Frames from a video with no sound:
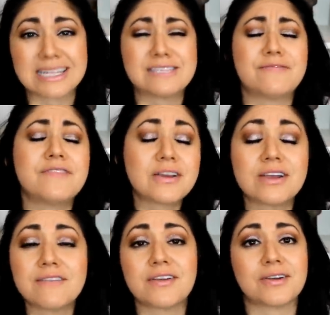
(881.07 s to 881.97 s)
It's
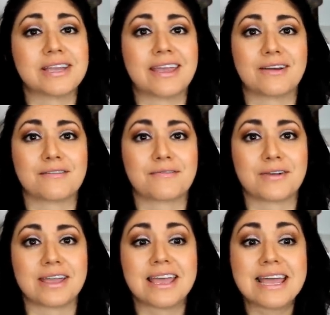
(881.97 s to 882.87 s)
very, very
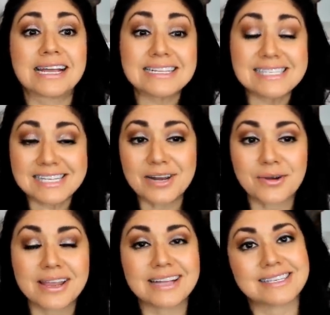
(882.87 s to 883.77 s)
carefree,
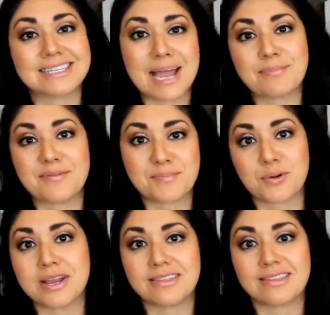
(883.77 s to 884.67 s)
considering it's a type of
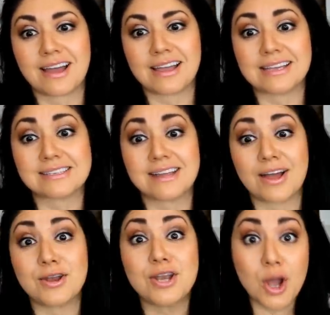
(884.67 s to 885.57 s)
print that is
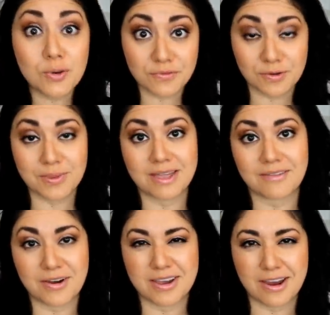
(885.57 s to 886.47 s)
not known for being
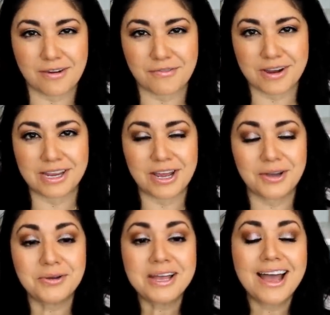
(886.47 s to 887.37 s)
very carefree, you
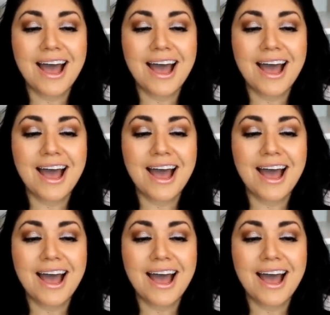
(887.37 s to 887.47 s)
know?